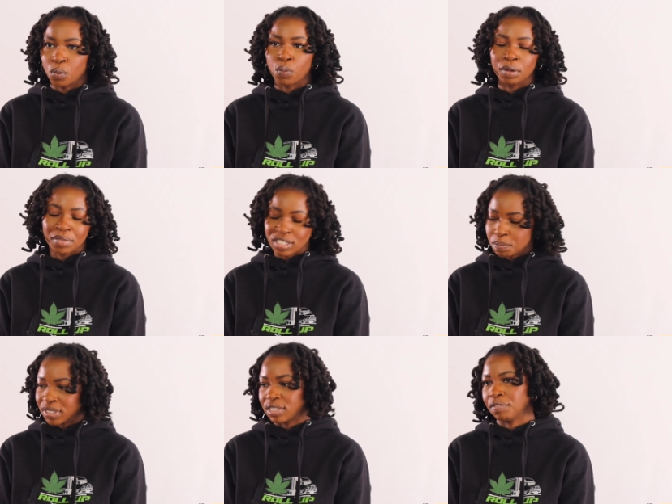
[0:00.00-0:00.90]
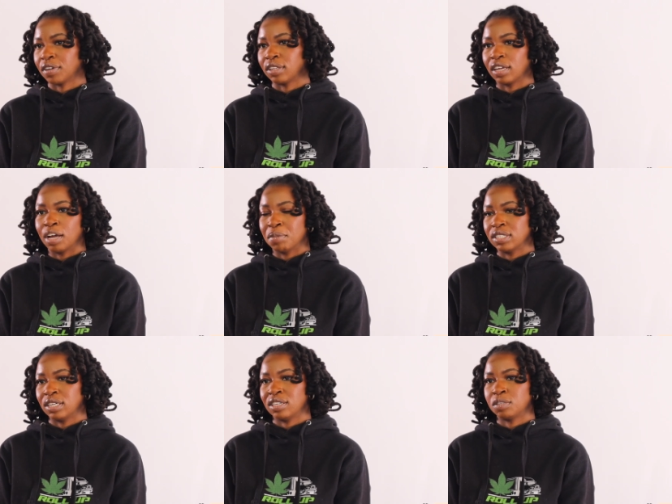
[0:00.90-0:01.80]
women specifically, come
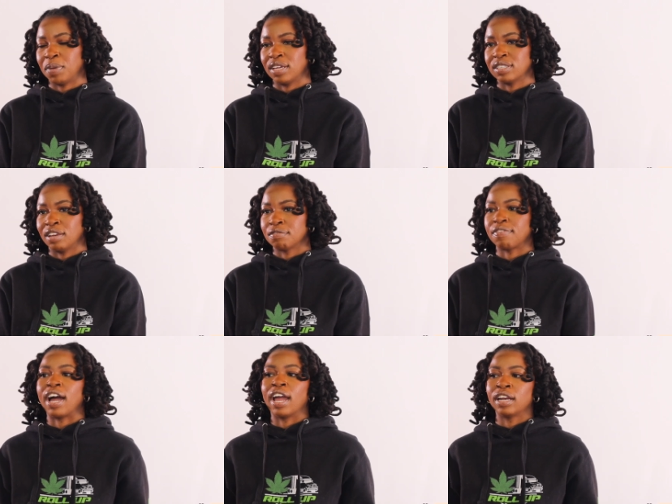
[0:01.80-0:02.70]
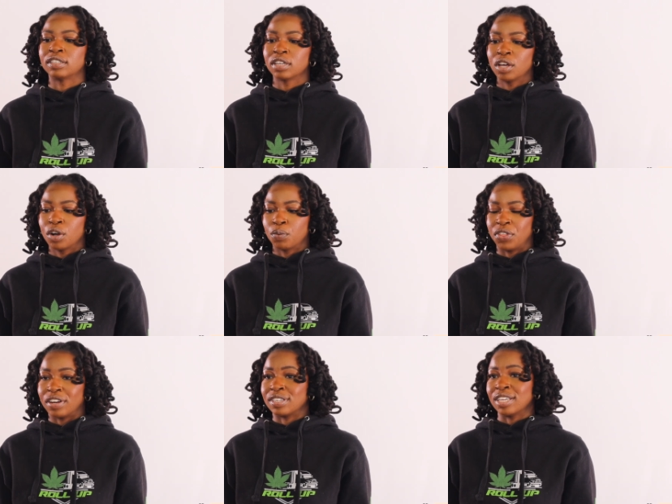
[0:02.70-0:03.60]
into this space and find
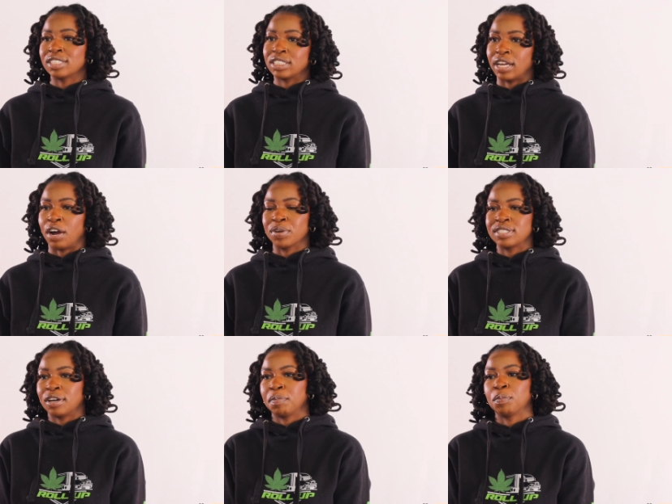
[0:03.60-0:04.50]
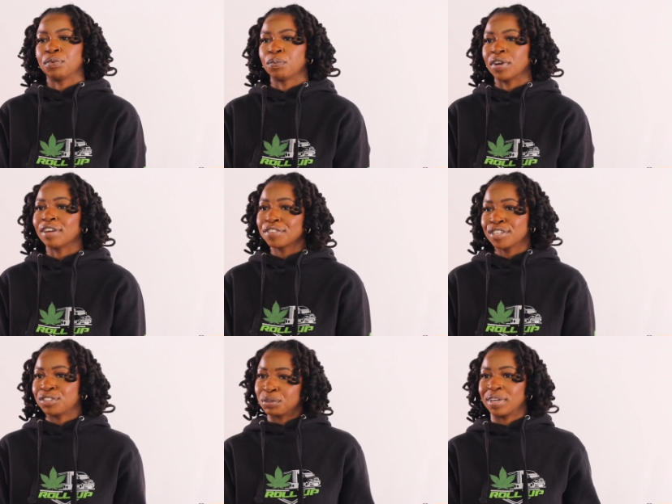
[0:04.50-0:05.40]
their niche here. I always tell people, whatever
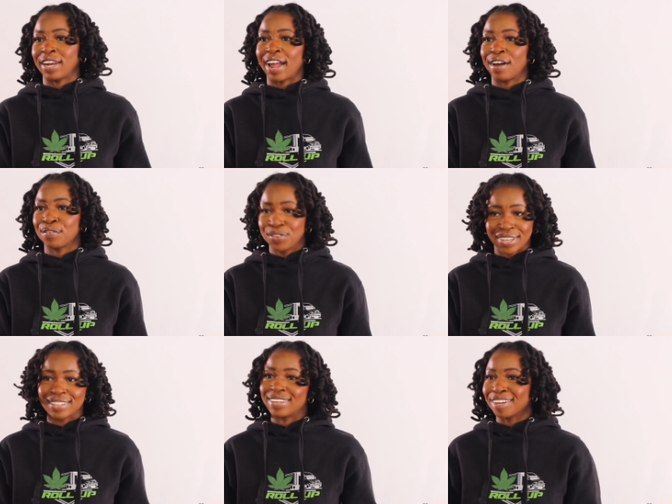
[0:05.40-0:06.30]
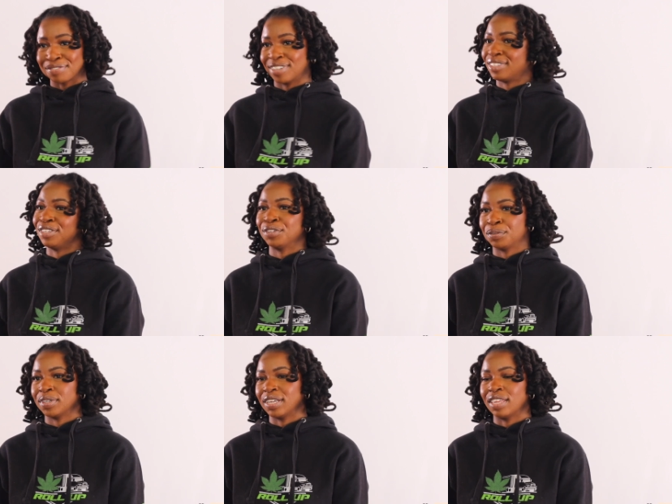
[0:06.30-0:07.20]
you're doing now, you can definitely
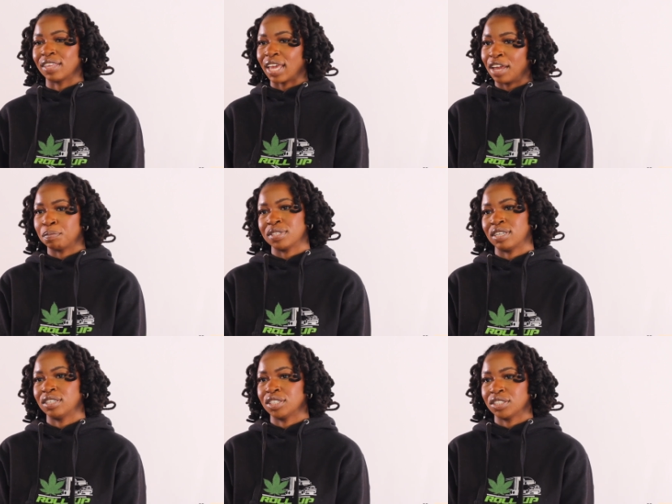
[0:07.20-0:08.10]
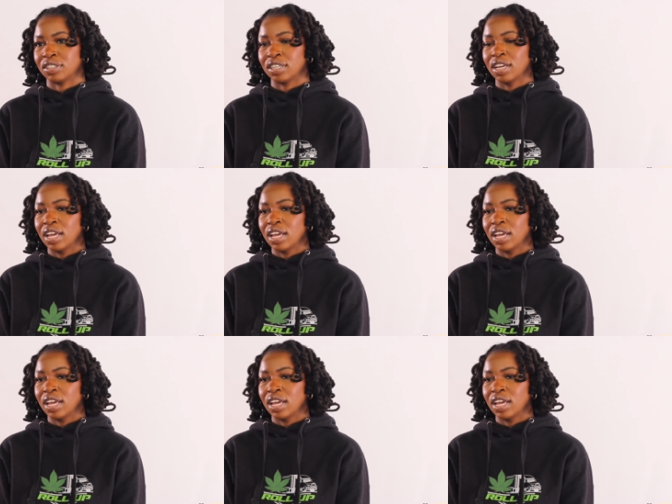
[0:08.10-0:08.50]
do it in the cannabis industry.